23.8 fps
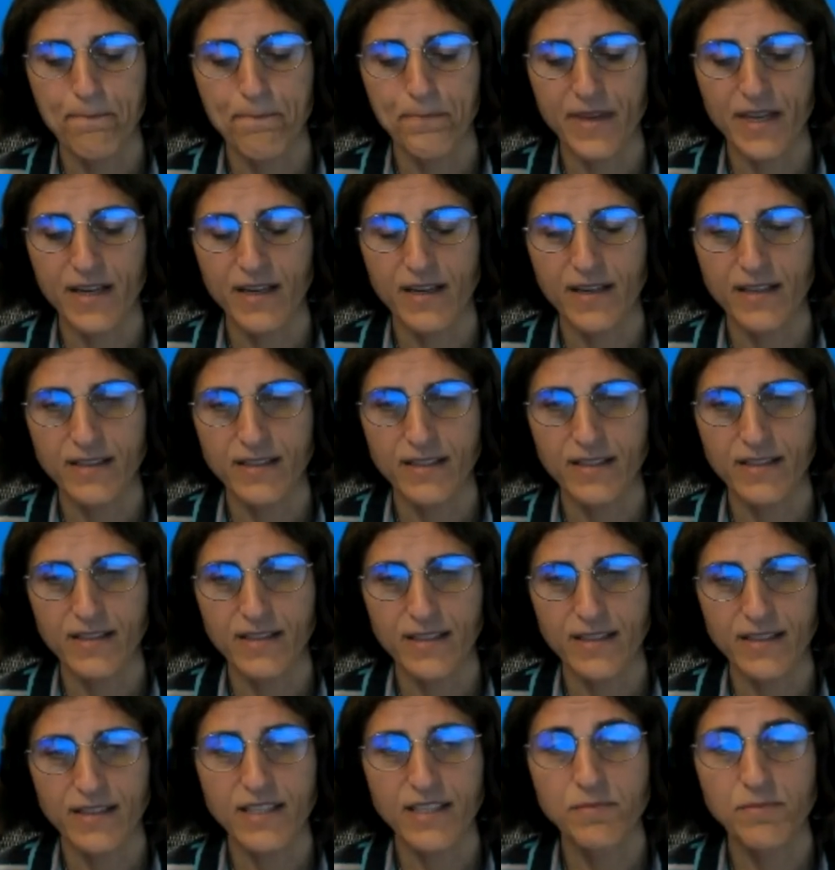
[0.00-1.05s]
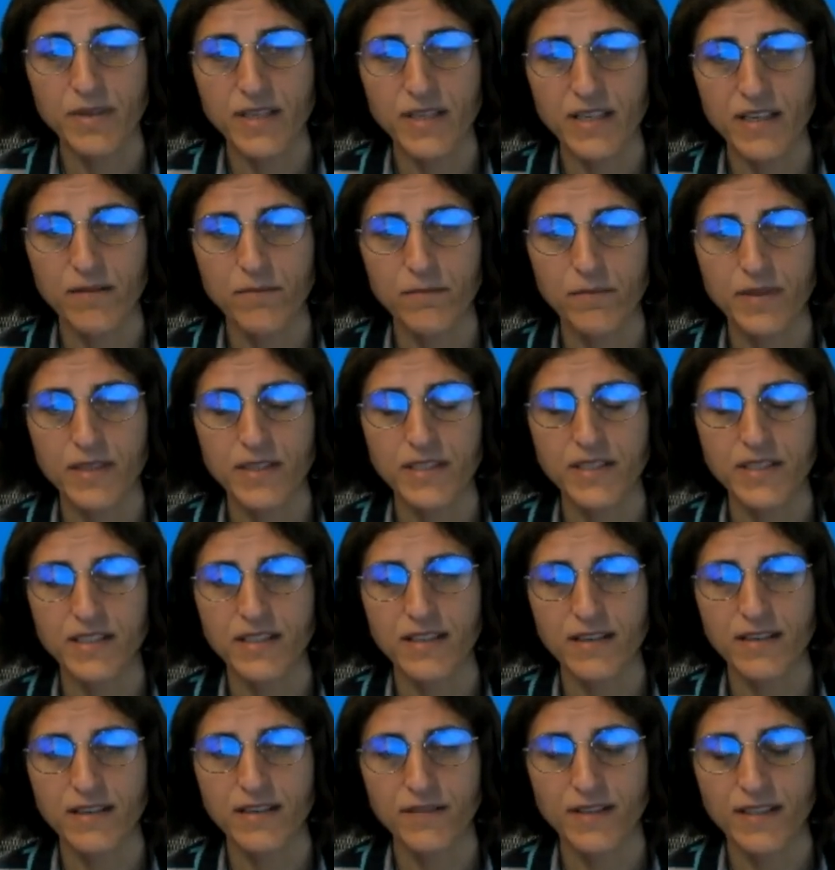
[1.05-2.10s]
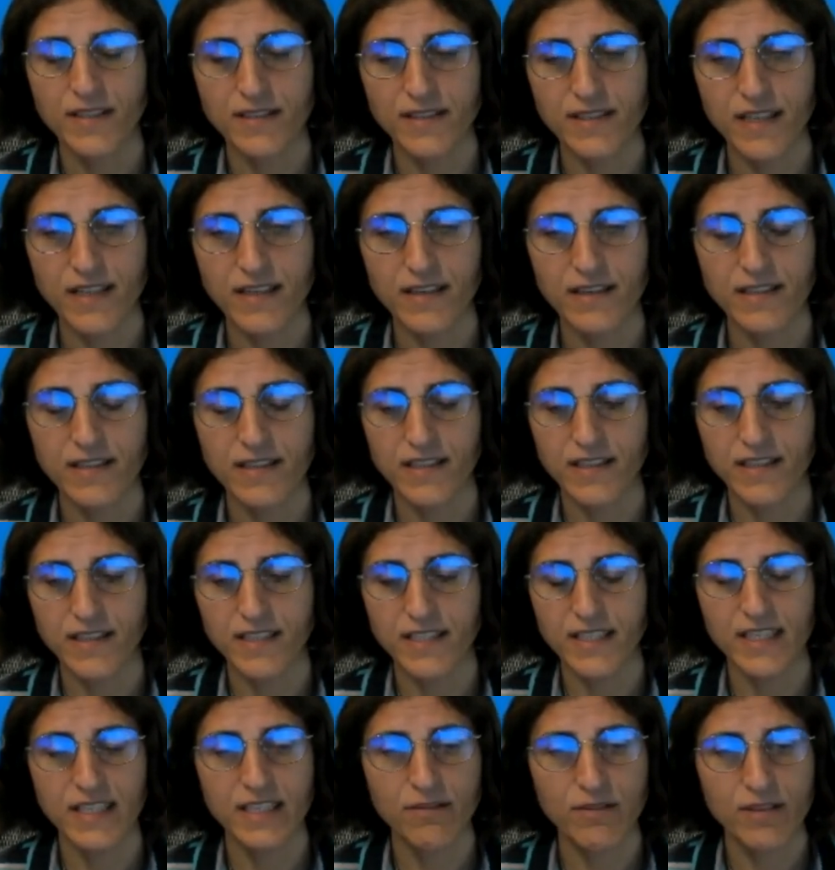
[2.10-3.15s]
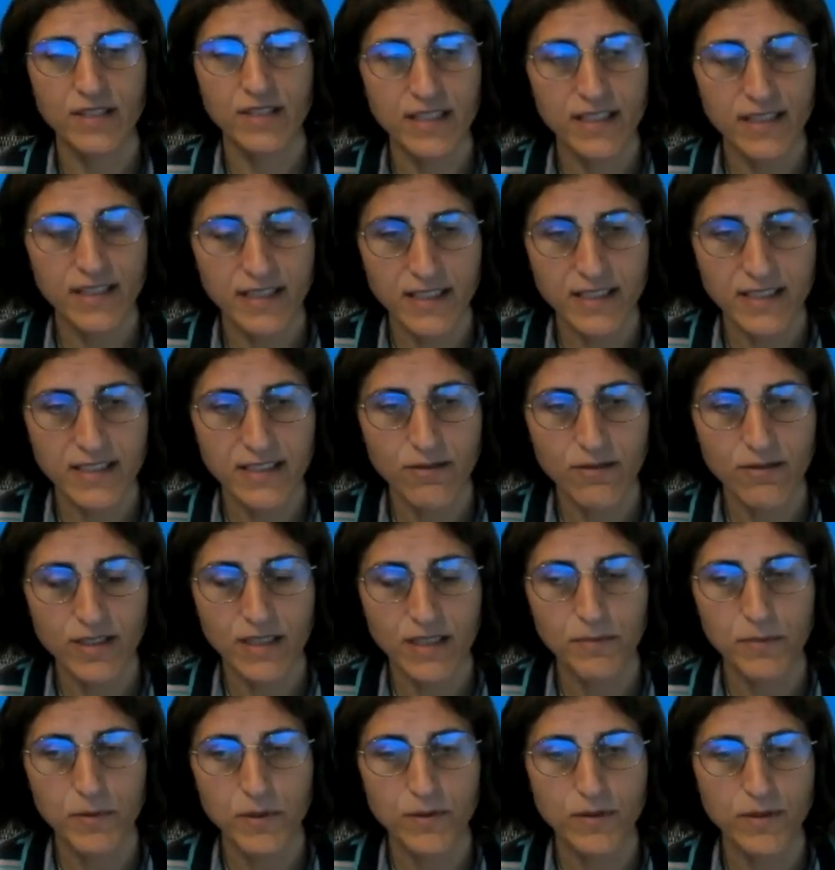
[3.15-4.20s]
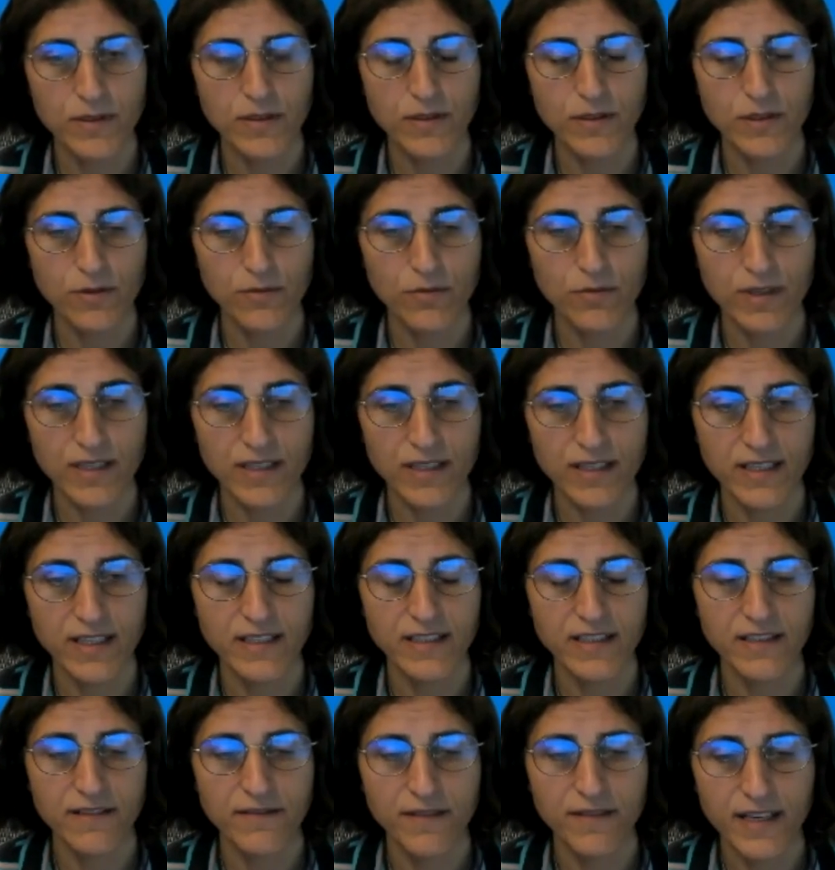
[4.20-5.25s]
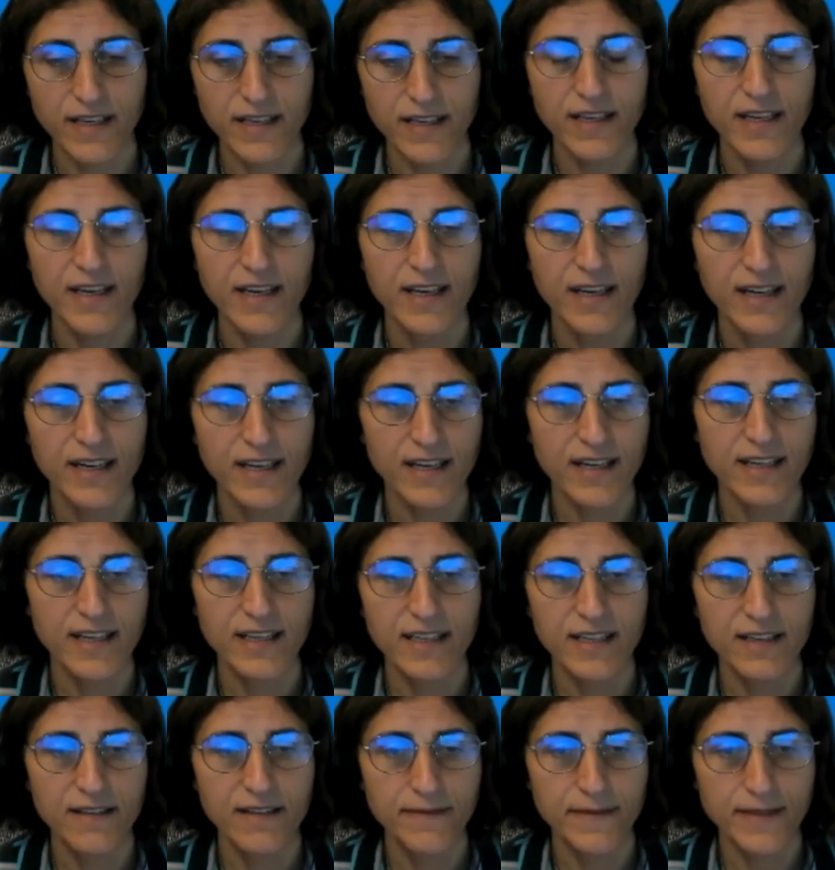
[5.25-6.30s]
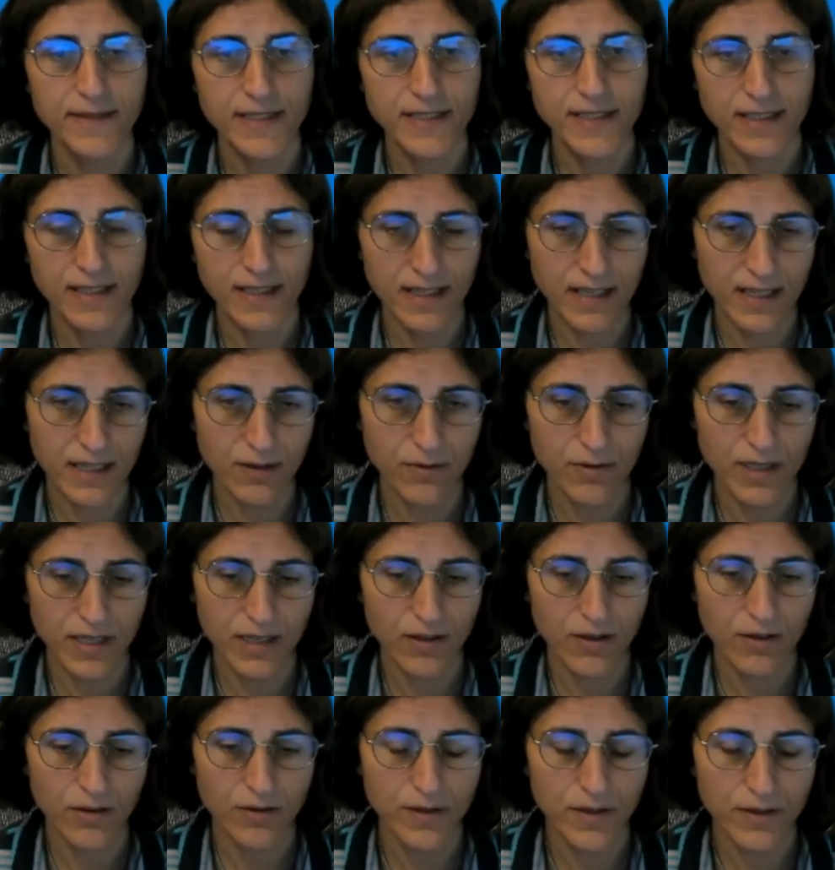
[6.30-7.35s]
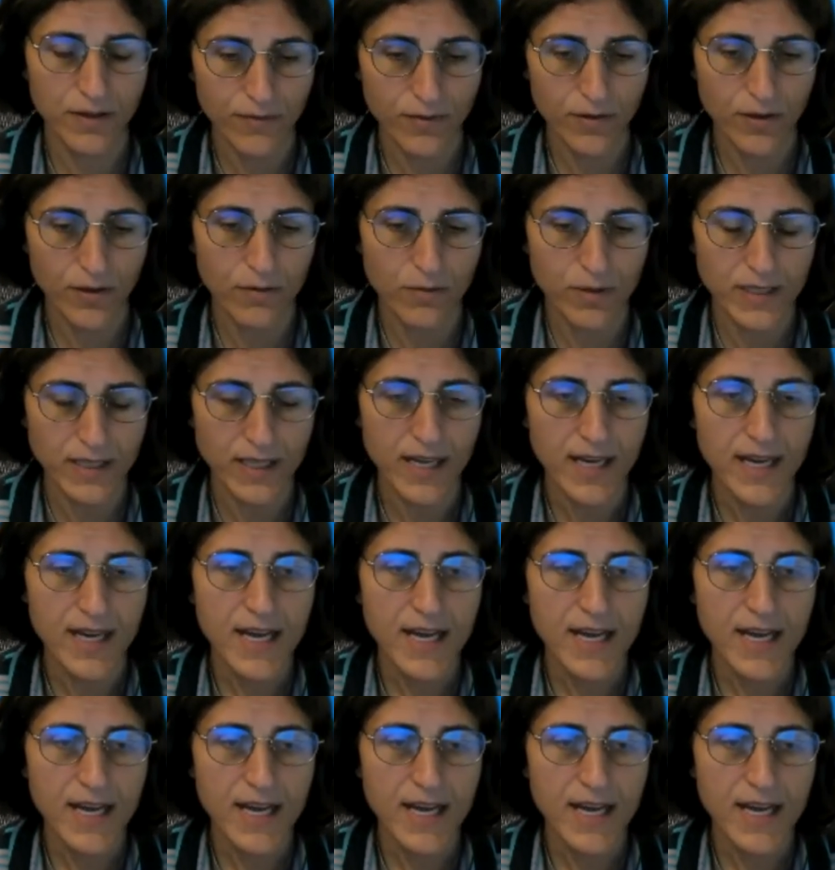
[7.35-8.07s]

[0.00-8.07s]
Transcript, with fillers: uh, th th this big ambition of the Secretary General International Community to identify a clear vision how we are going forward.